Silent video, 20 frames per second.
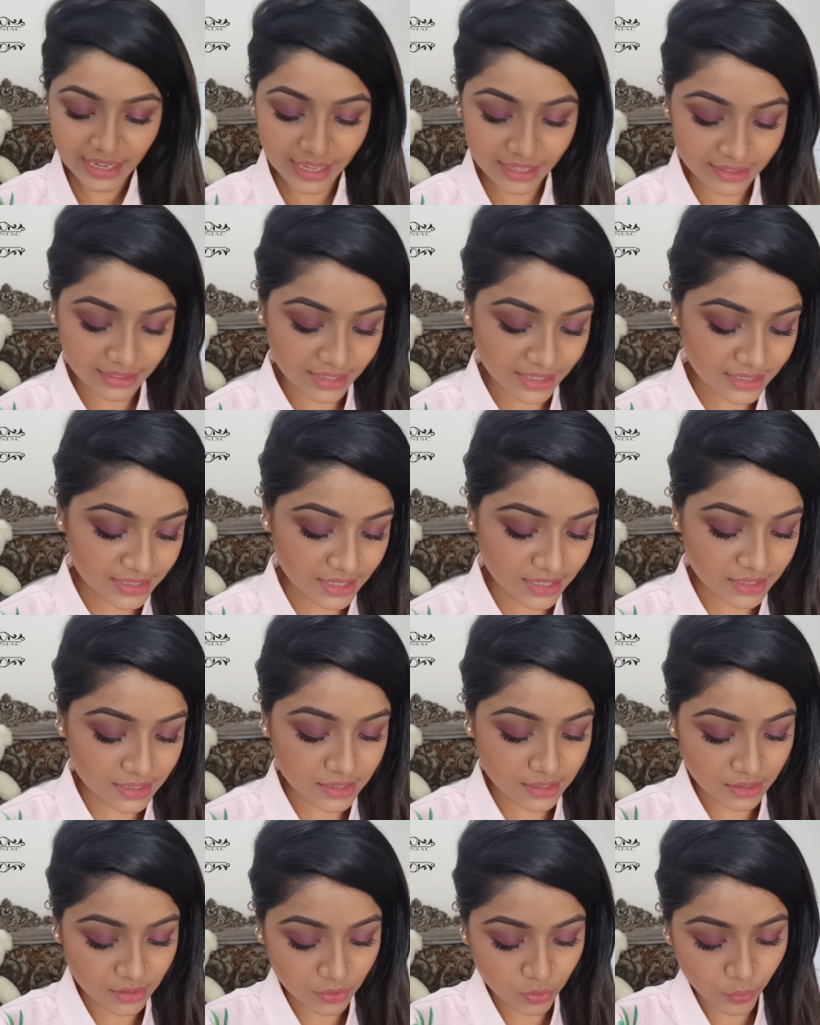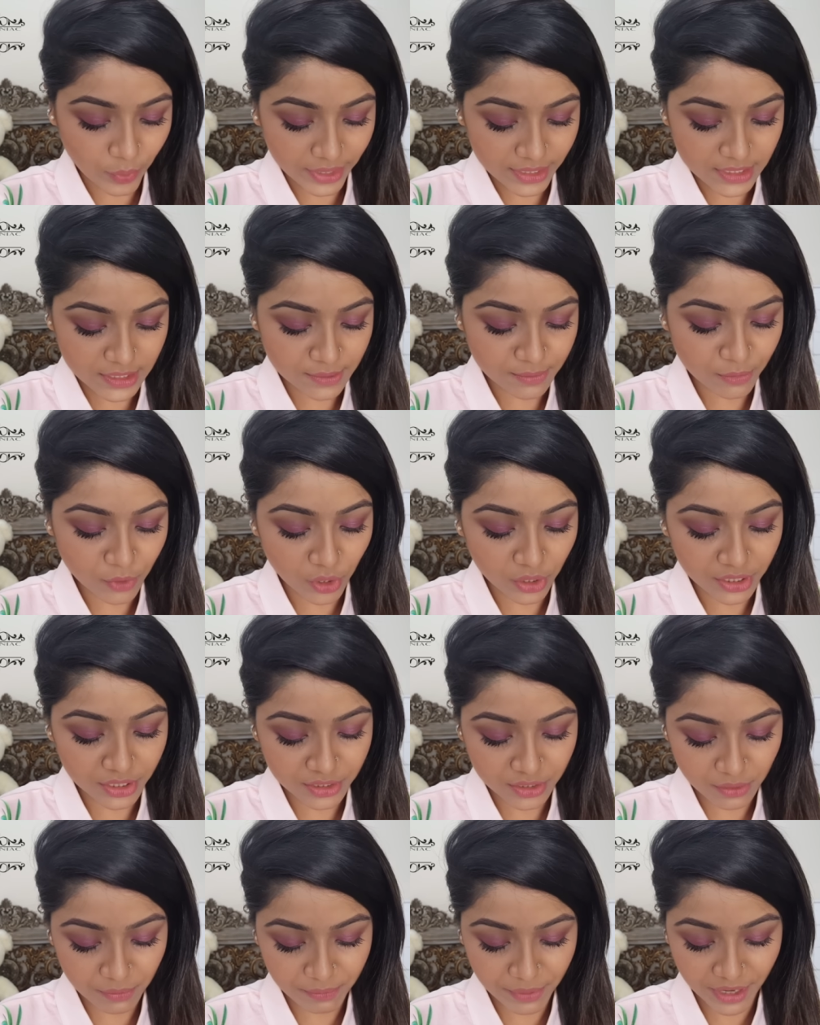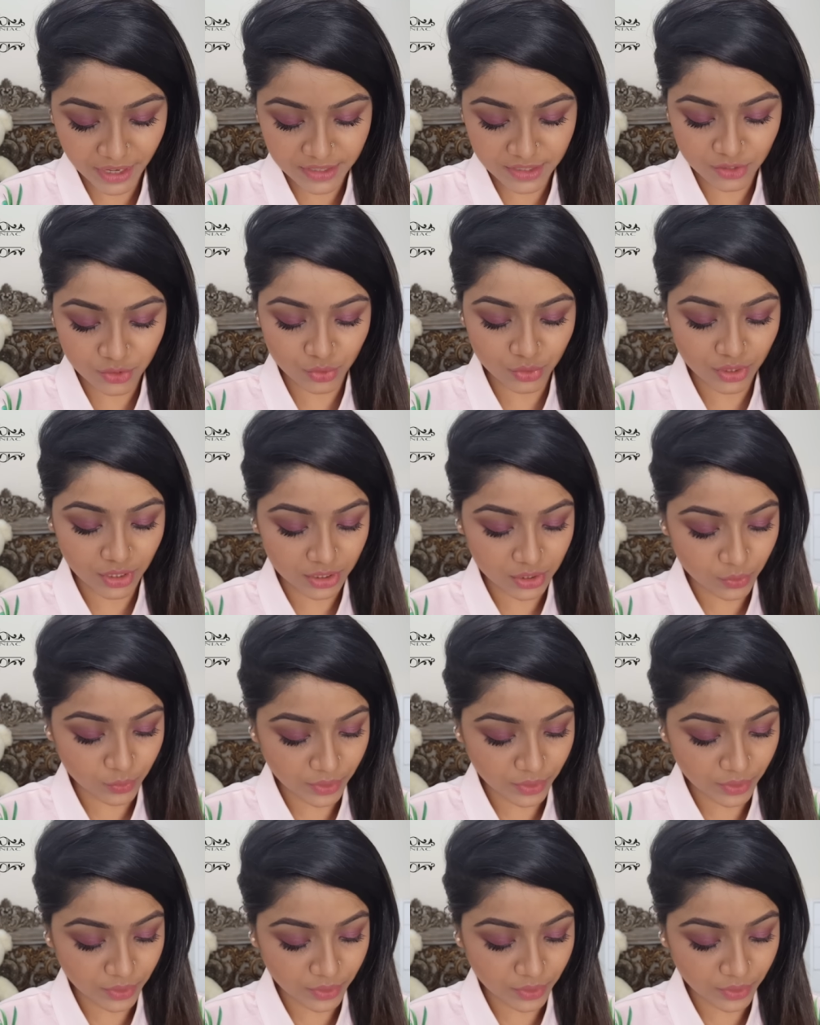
and this is quite small in comparison to the other